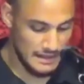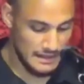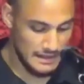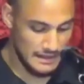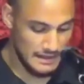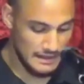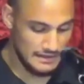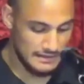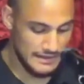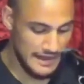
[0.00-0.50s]

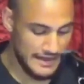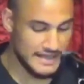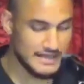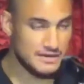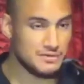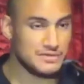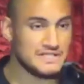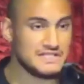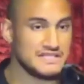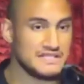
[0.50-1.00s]
Now here we
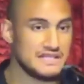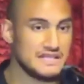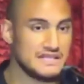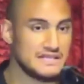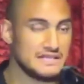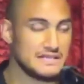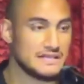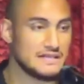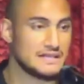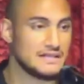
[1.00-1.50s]
see
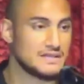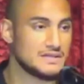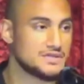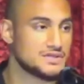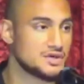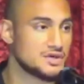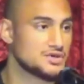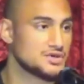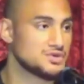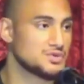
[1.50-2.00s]

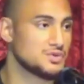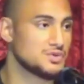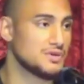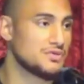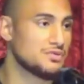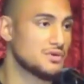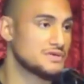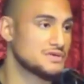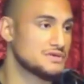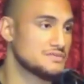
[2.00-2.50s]
Joshua
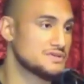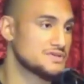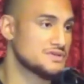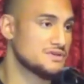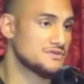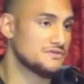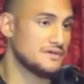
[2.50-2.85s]
throws himself